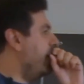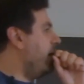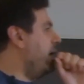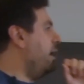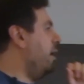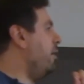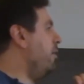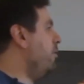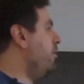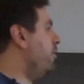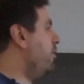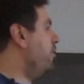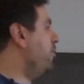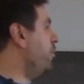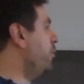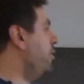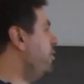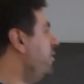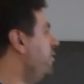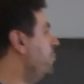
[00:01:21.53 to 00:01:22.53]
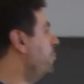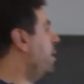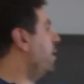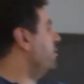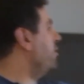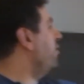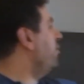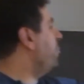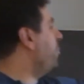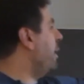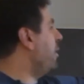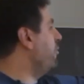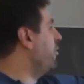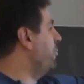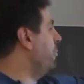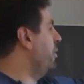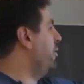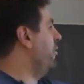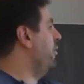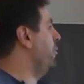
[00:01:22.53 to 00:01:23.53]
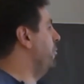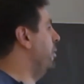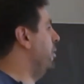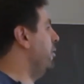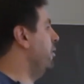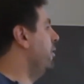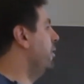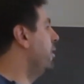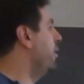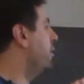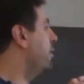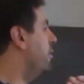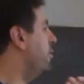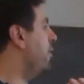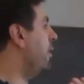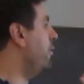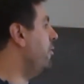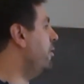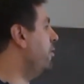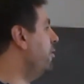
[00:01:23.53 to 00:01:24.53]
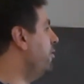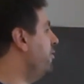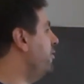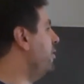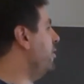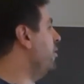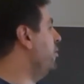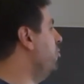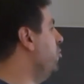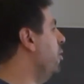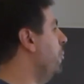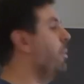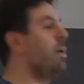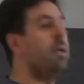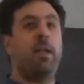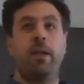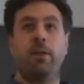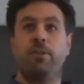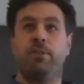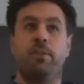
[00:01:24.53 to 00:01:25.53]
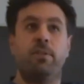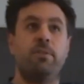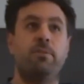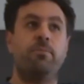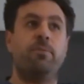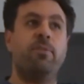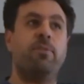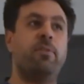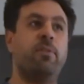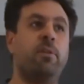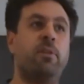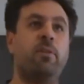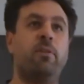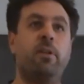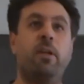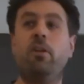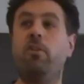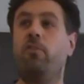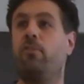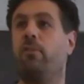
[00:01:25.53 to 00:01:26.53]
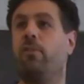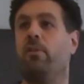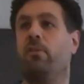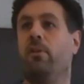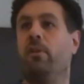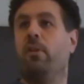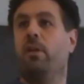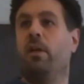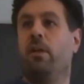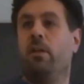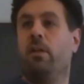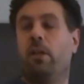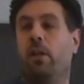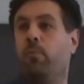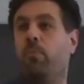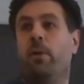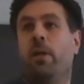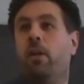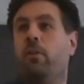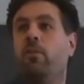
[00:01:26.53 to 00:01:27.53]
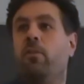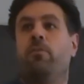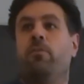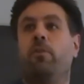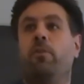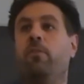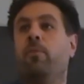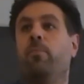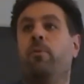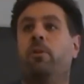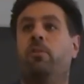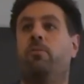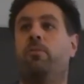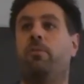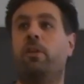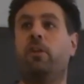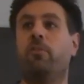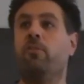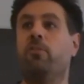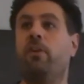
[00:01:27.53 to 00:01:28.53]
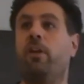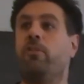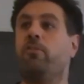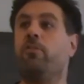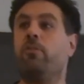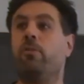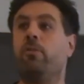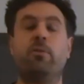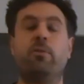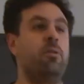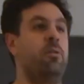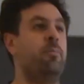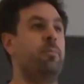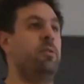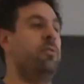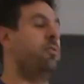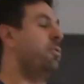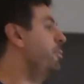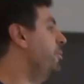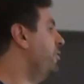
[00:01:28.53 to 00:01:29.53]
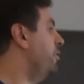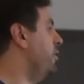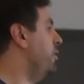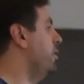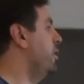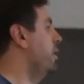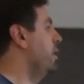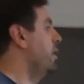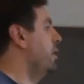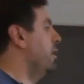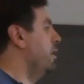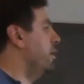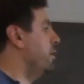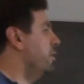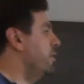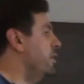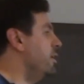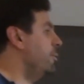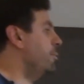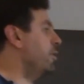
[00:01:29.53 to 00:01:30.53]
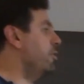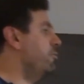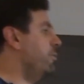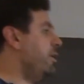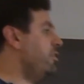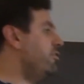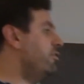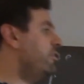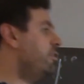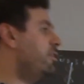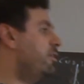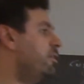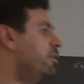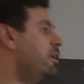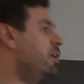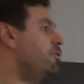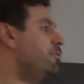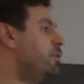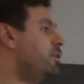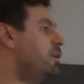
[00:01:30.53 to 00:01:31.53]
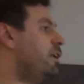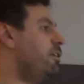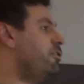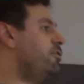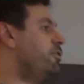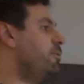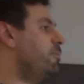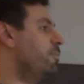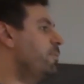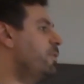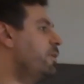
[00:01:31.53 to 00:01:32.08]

And so this is marked as background material. Then there is the normal lectures with the date. Like we had it, for example, introduction lecture, or Thomas, the chemical reaction network lecture.